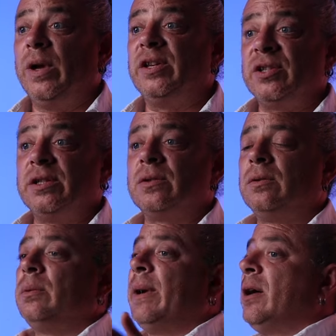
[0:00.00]
which is
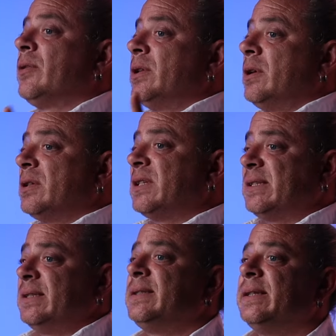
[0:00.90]
all about the
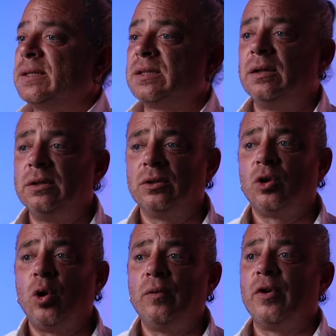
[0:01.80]
narcissistic cycle
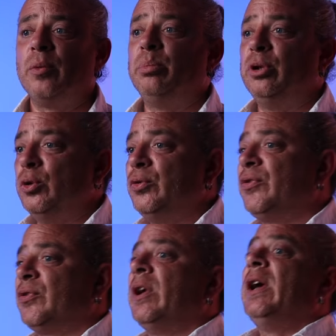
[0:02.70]
of
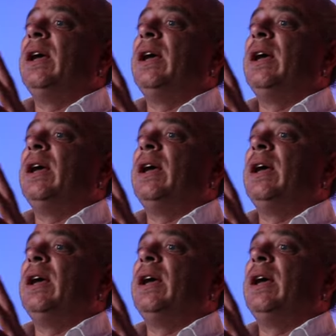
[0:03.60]
abuse,